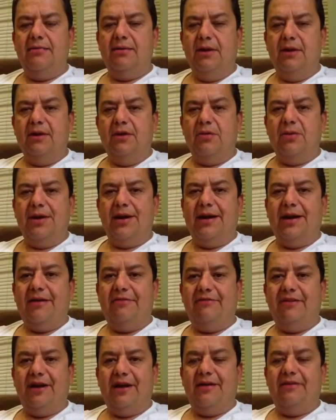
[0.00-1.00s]
below the
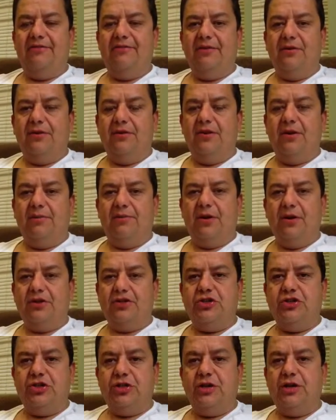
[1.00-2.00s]
195, although I'm not
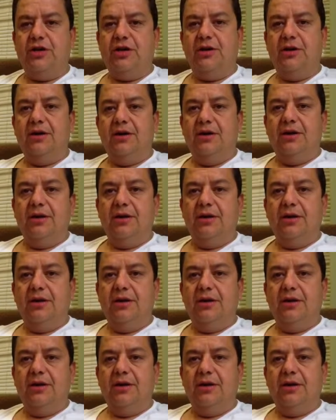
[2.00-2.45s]
sure.